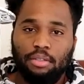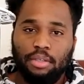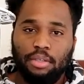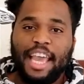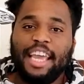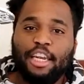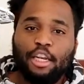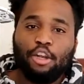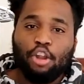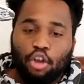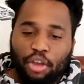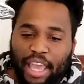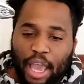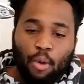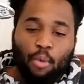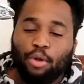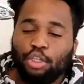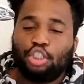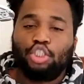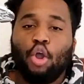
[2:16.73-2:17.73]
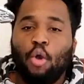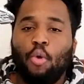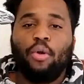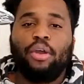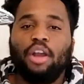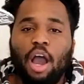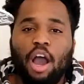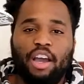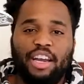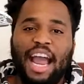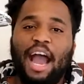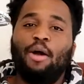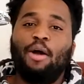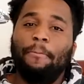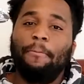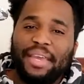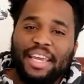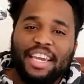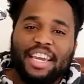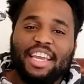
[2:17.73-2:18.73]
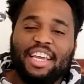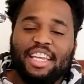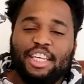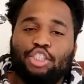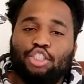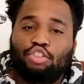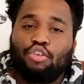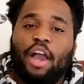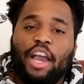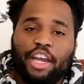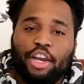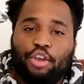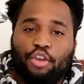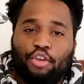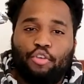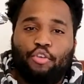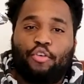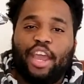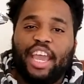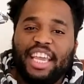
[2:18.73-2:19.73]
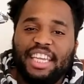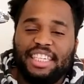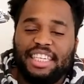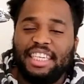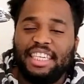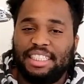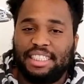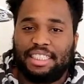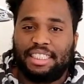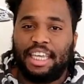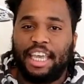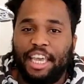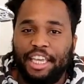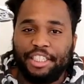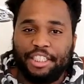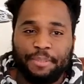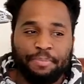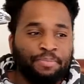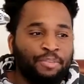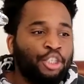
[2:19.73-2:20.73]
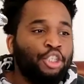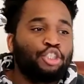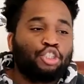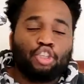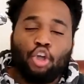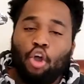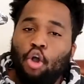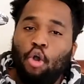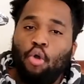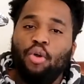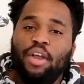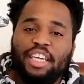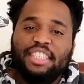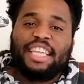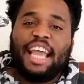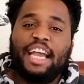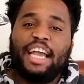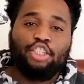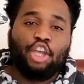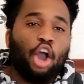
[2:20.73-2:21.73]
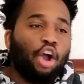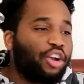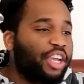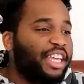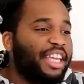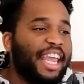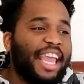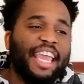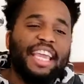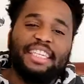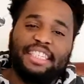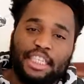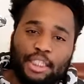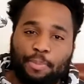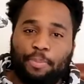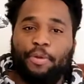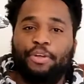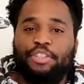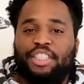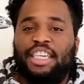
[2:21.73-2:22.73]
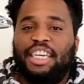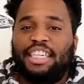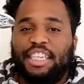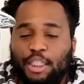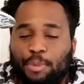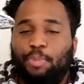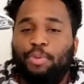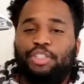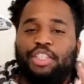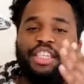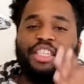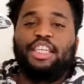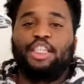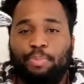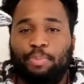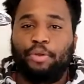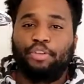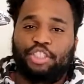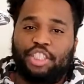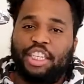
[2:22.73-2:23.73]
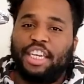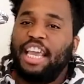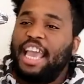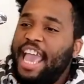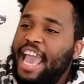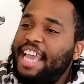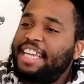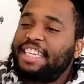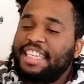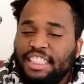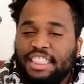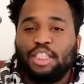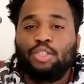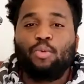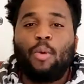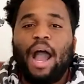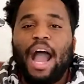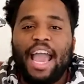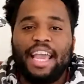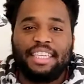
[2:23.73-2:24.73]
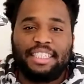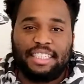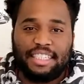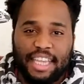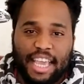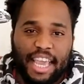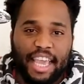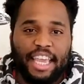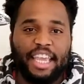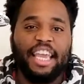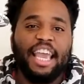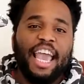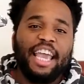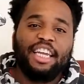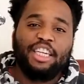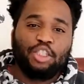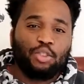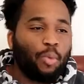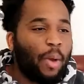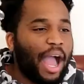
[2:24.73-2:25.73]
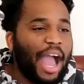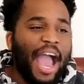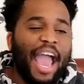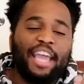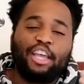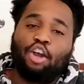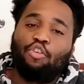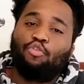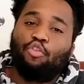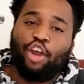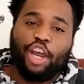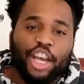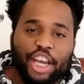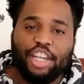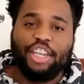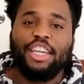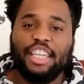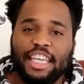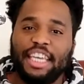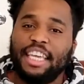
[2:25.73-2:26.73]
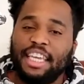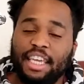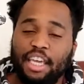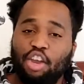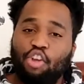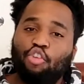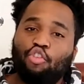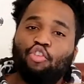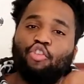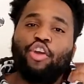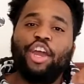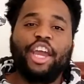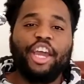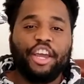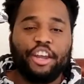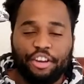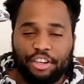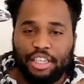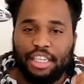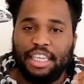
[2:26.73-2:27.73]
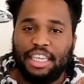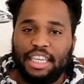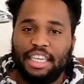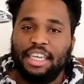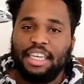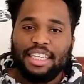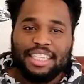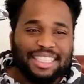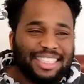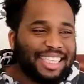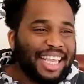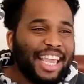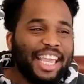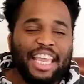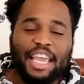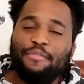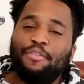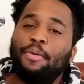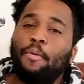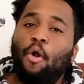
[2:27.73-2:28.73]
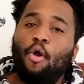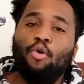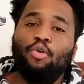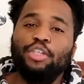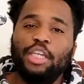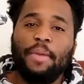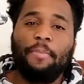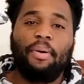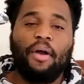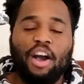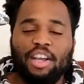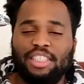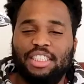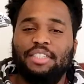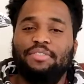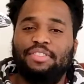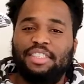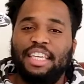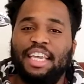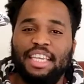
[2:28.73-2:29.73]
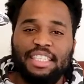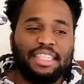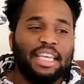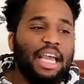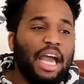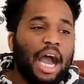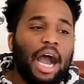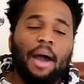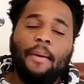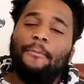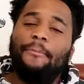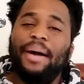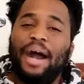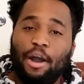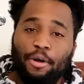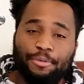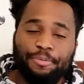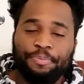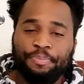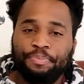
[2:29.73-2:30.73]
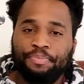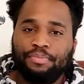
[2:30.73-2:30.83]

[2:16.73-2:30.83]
And look at what's going on, how media is trying to create these things so that y'all can hate this person and this person and this person. And this is why I say, and this is why I rarely say even OD positive things about